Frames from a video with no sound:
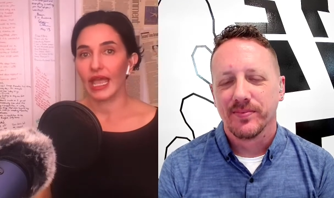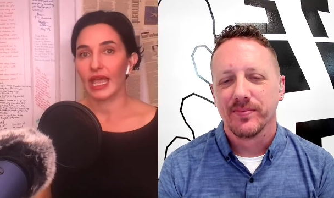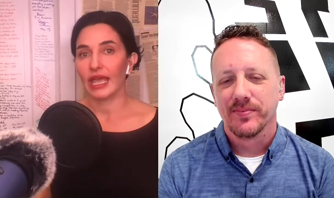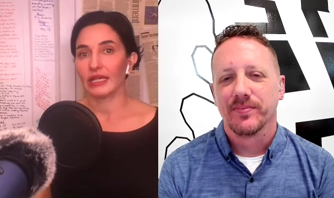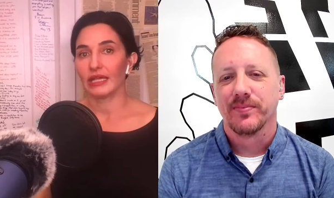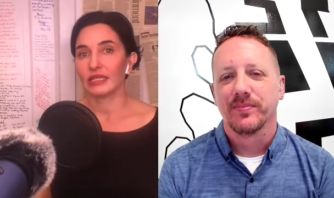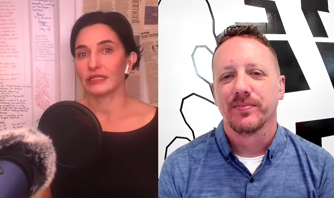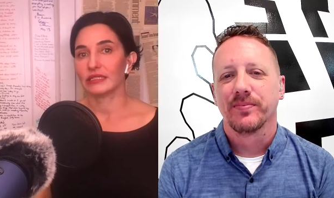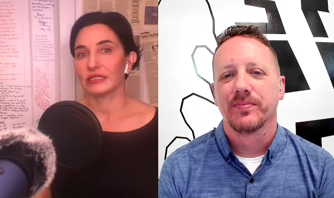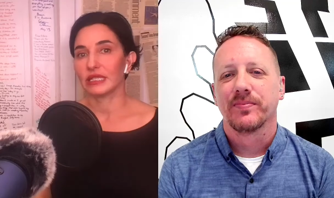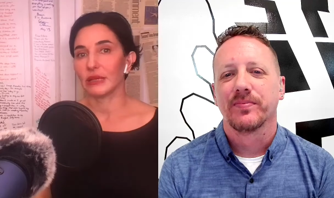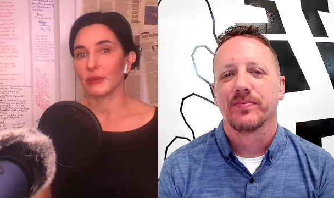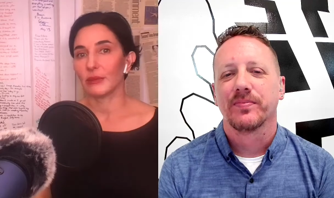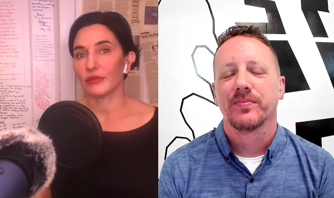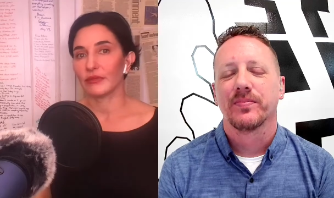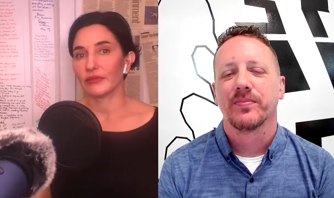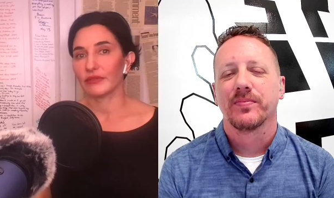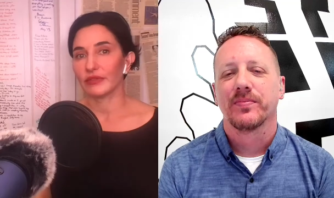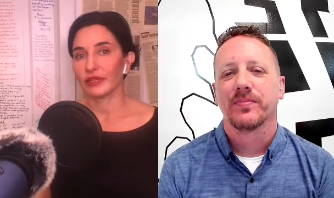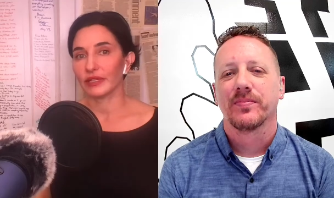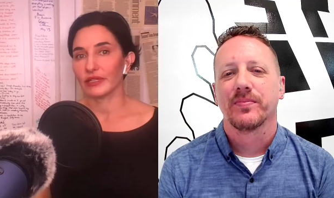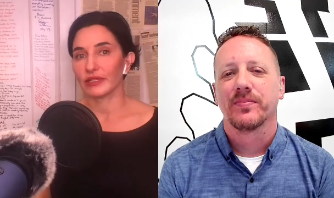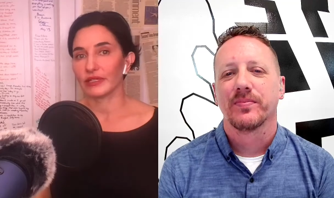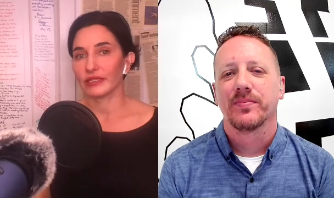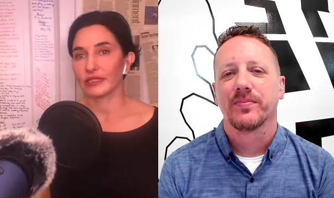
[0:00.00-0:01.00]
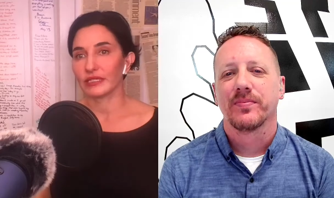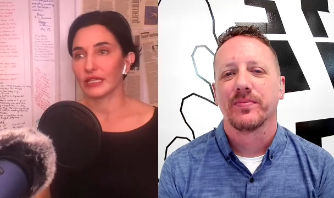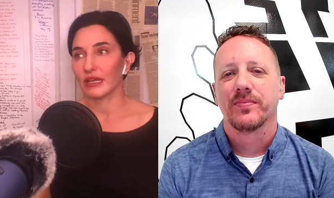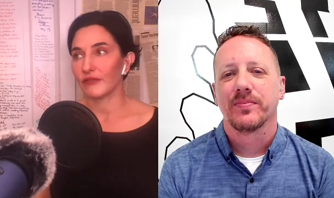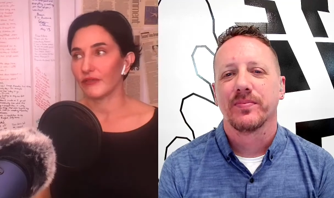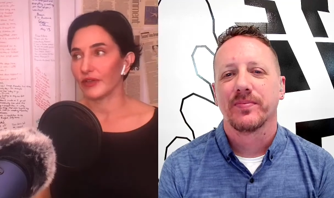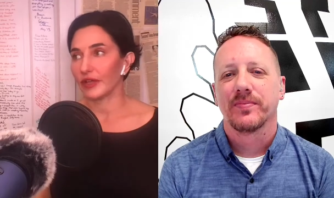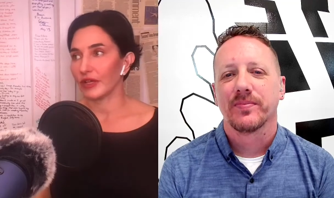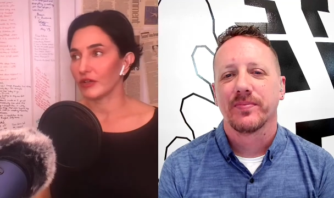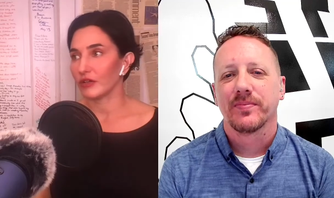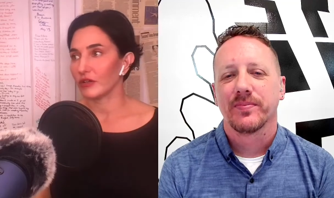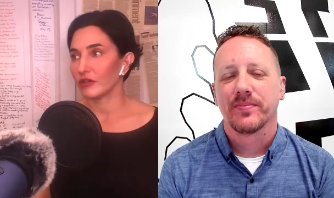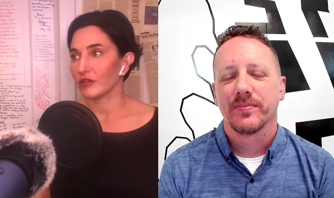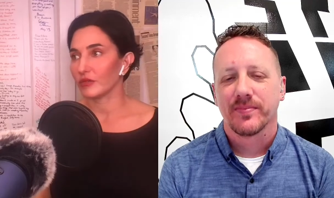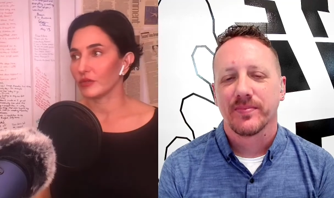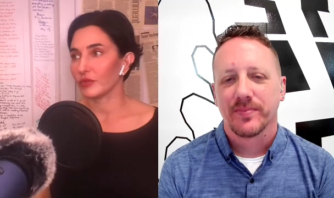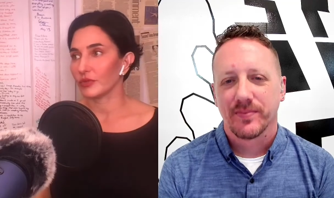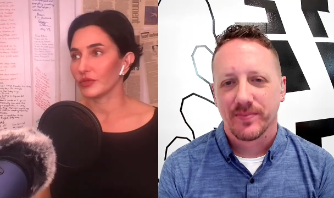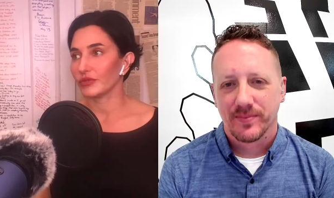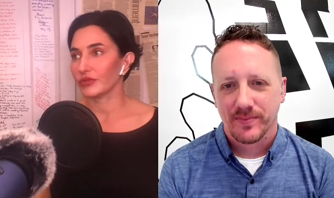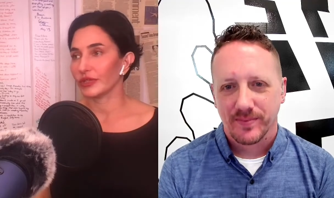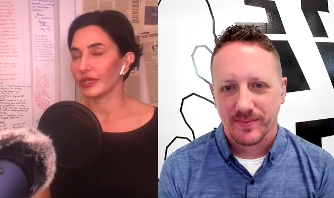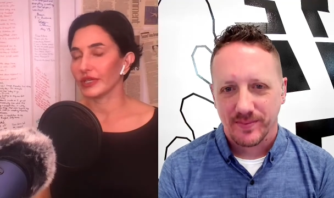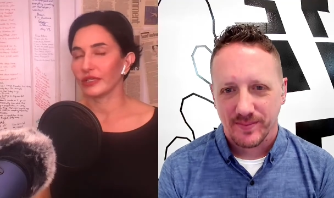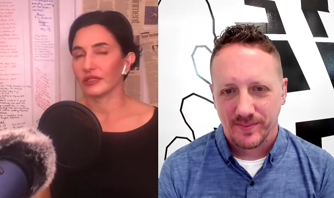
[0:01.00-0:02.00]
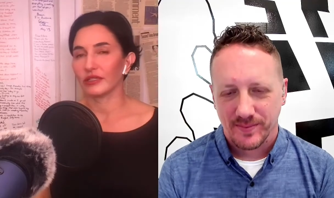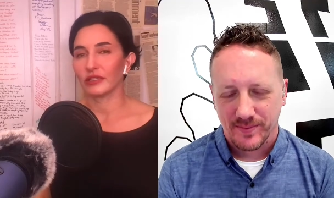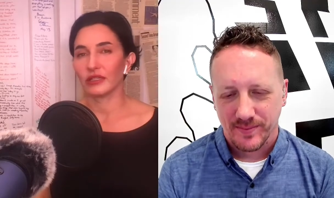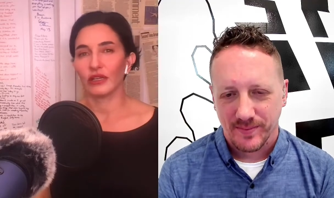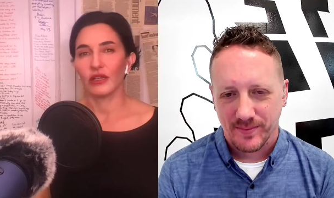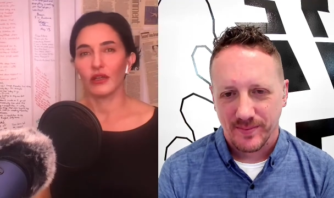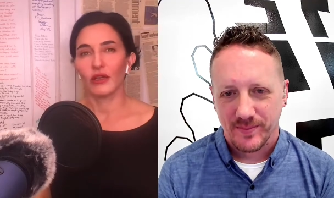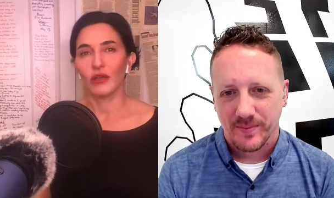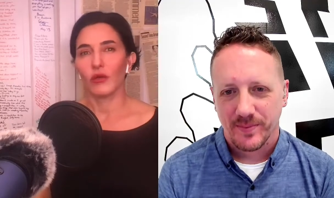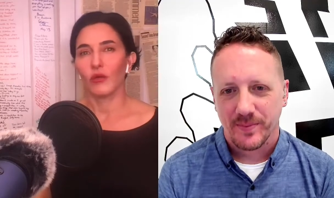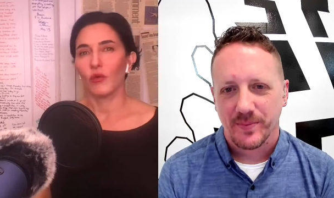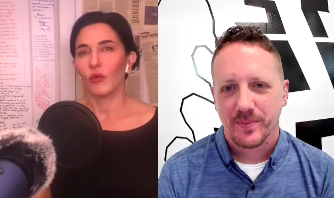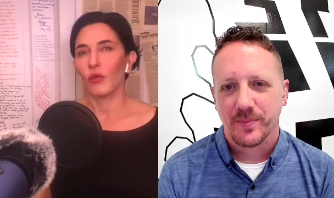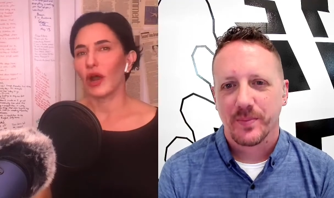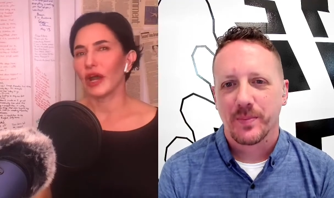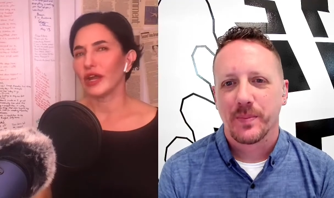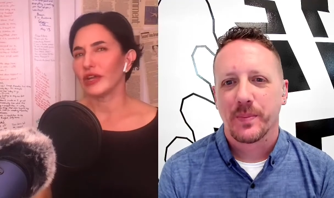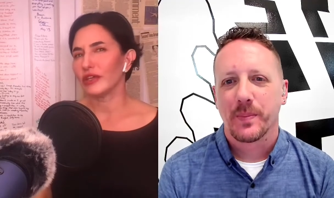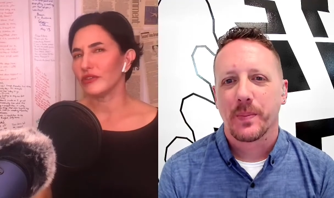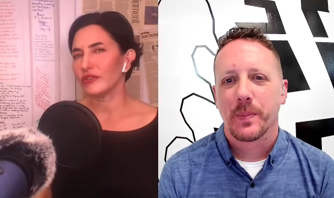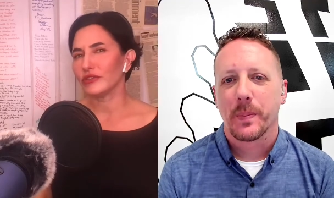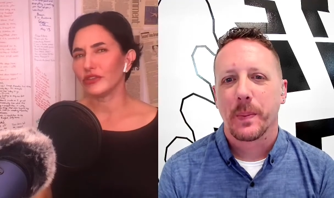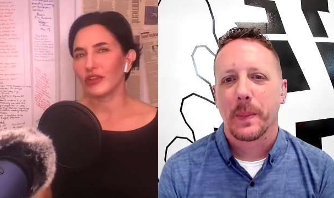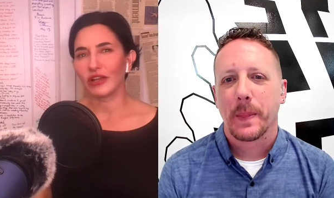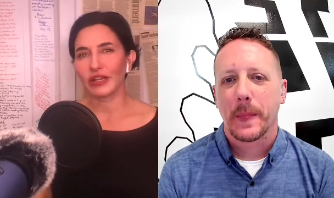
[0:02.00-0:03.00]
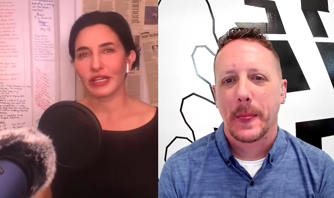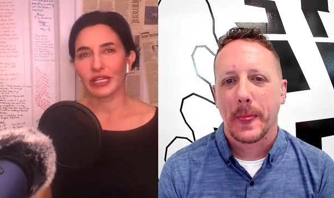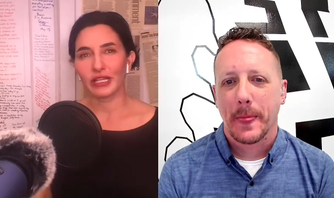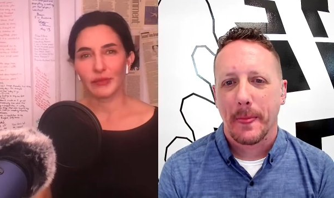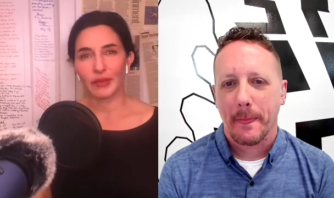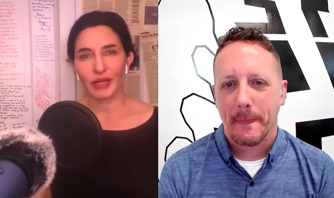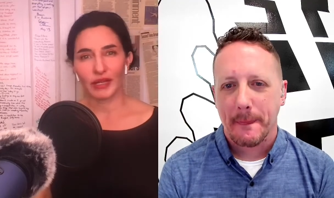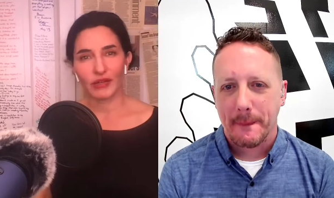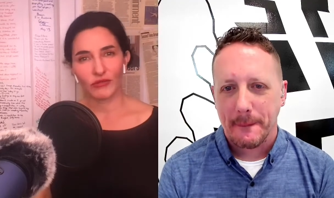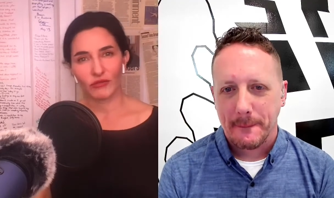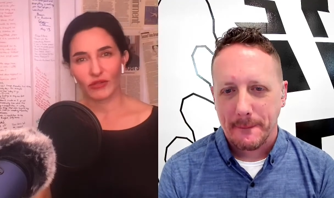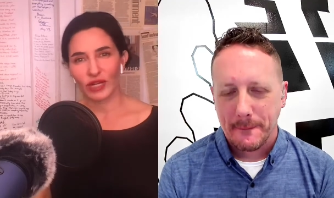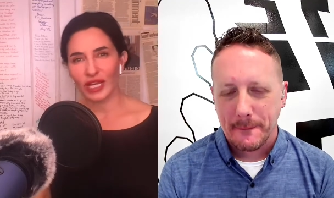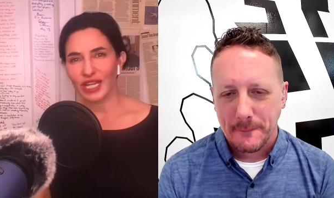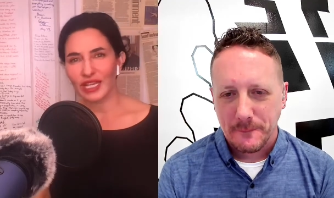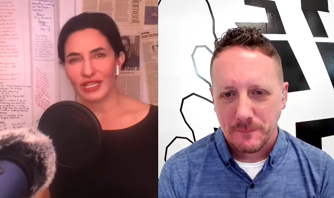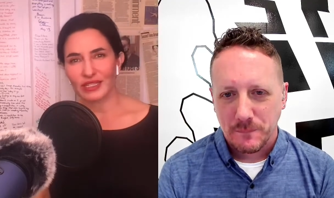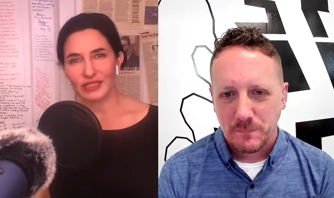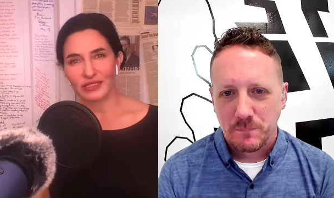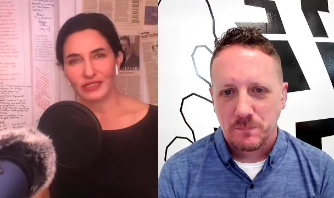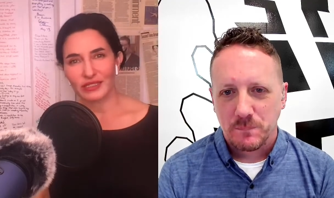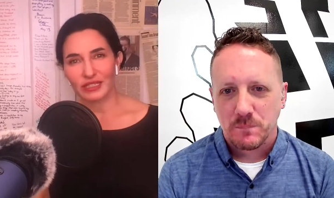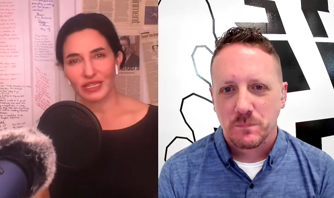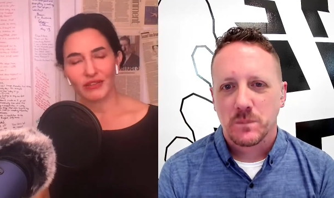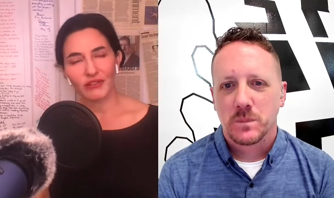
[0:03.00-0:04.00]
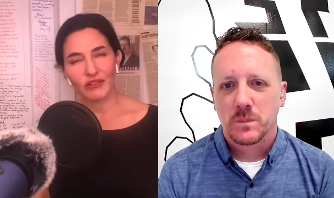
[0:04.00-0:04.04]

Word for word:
Speaker 1: and some of the stuff I heard was like, why are you talking about race?